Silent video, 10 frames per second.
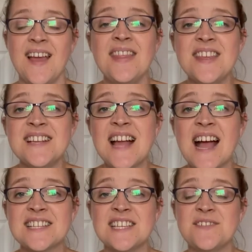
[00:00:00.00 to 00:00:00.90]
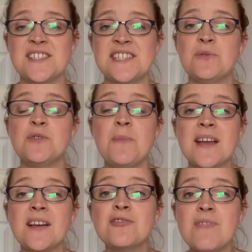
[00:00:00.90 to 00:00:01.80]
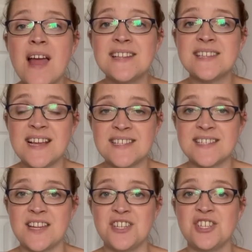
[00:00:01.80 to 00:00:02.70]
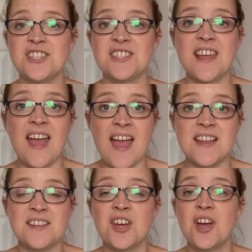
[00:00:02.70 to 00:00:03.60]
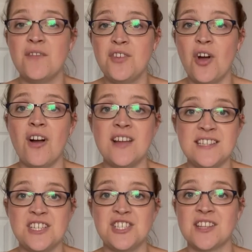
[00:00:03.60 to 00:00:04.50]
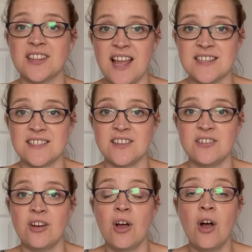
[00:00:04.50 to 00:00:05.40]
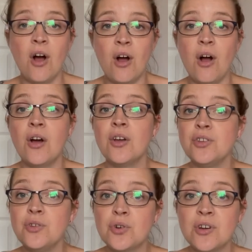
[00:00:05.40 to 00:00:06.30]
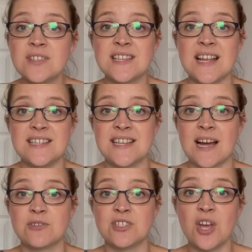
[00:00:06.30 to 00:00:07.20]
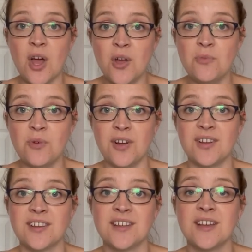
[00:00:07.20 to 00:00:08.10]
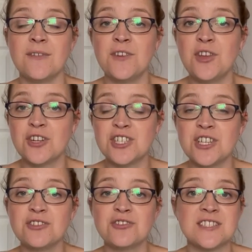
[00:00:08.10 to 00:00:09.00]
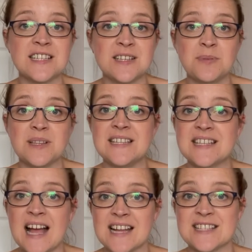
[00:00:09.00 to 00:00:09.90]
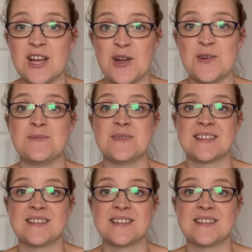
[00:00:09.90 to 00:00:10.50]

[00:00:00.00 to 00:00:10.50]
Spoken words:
This activity would make a great extension to the end of your edition lesson, or you could send it out as homework for your children to complete at home.